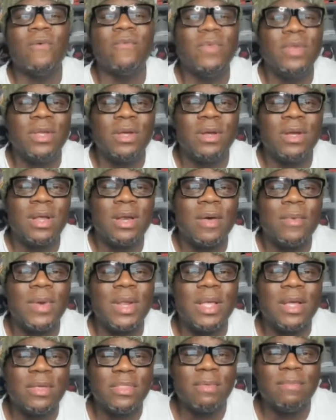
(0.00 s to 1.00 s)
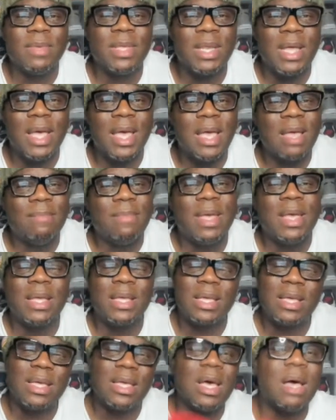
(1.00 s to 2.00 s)
over there and I want to hear them be like, hey man,
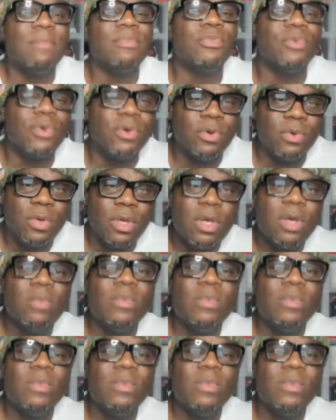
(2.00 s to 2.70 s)
come through.